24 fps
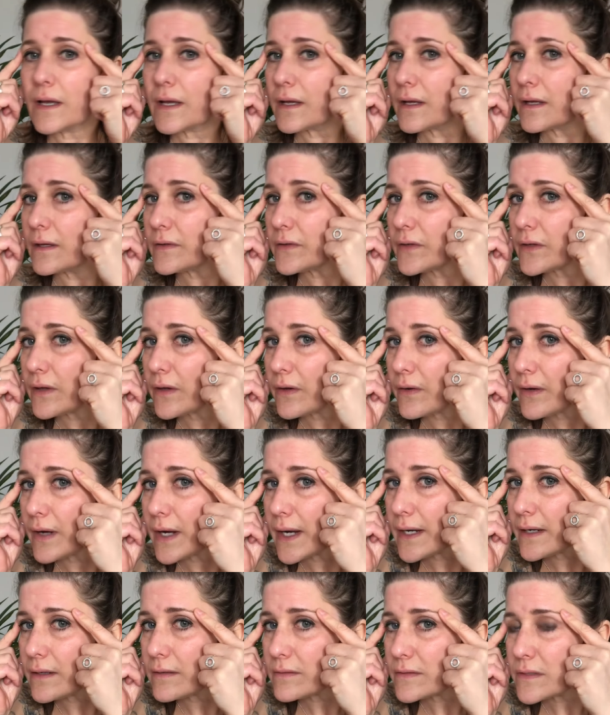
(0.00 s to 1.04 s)
Going to go
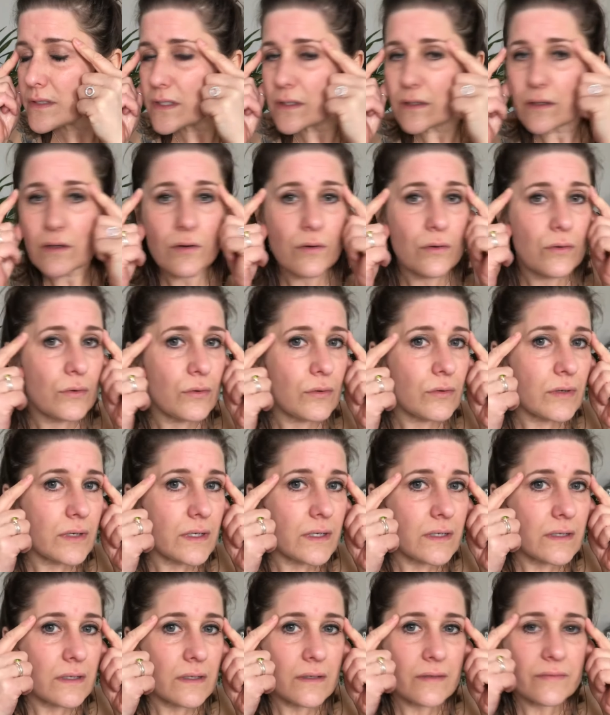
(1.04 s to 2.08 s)
out to the corner of